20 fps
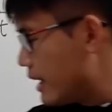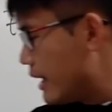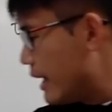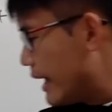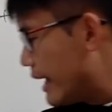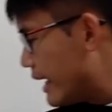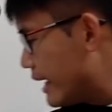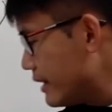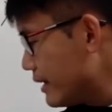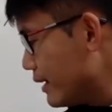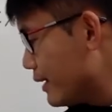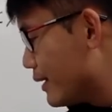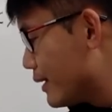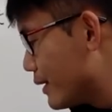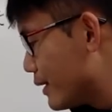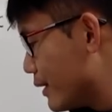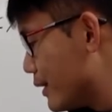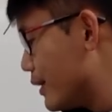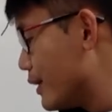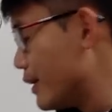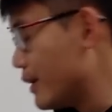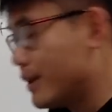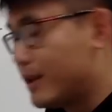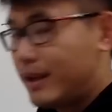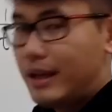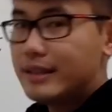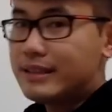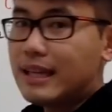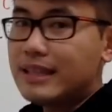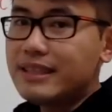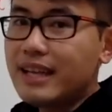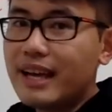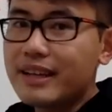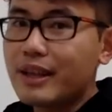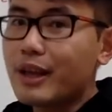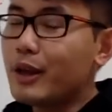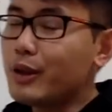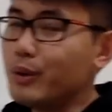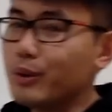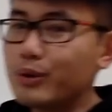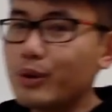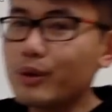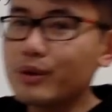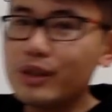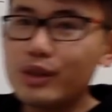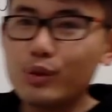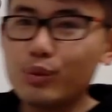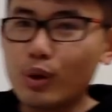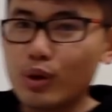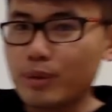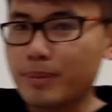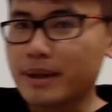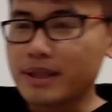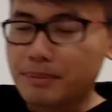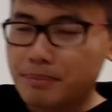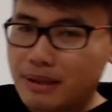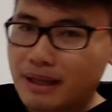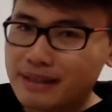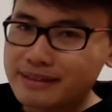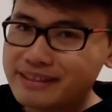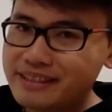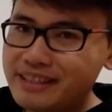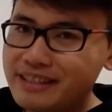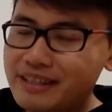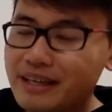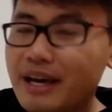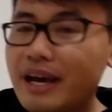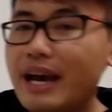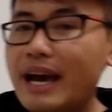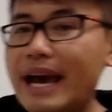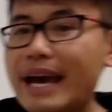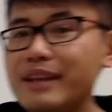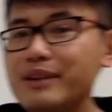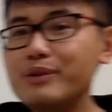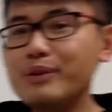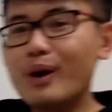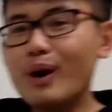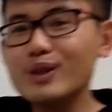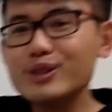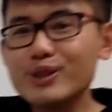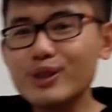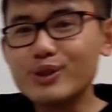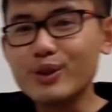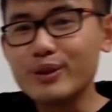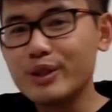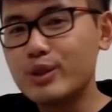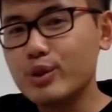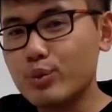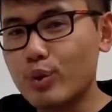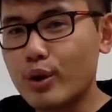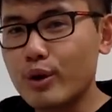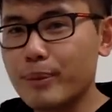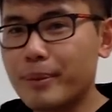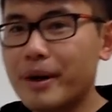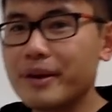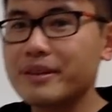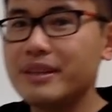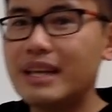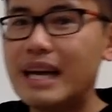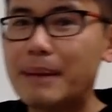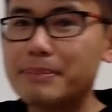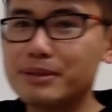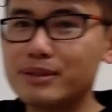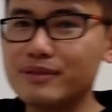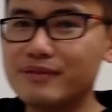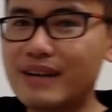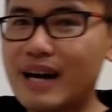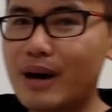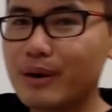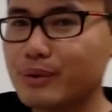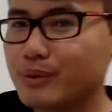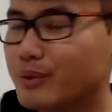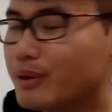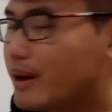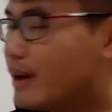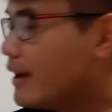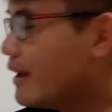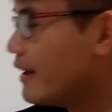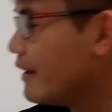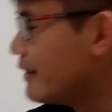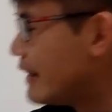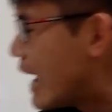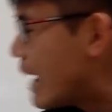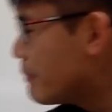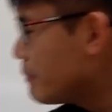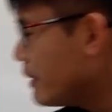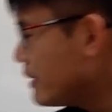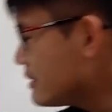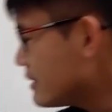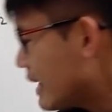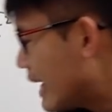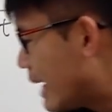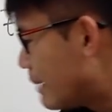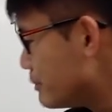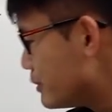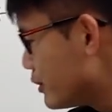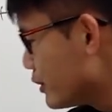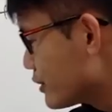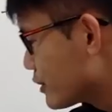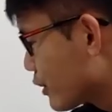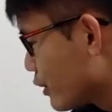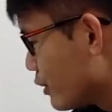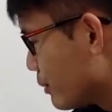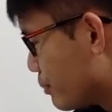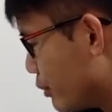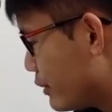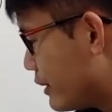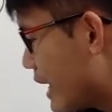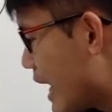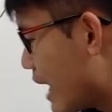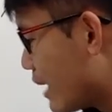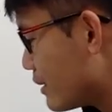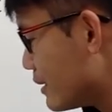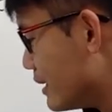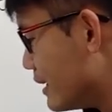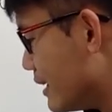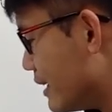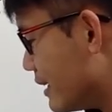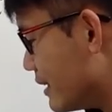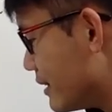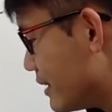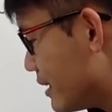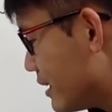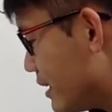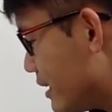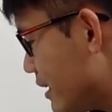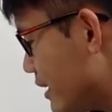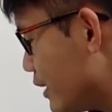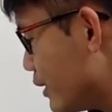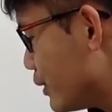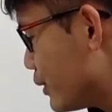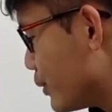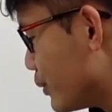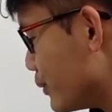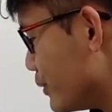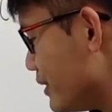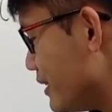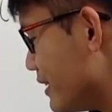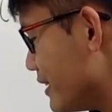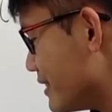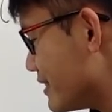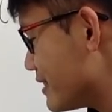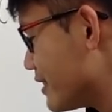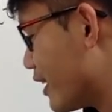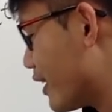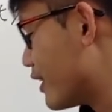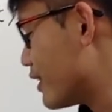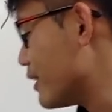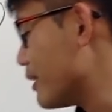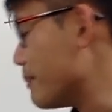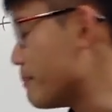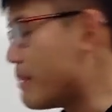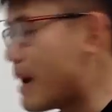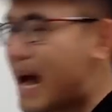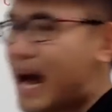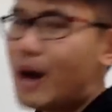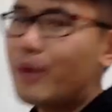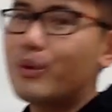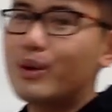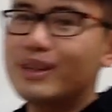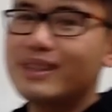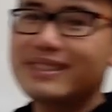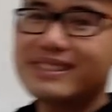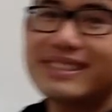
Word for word: And as I said, you don't need to worry about the plus c and you also don't need to worry about the absolute value. That means I'm just going to put down t to the third power.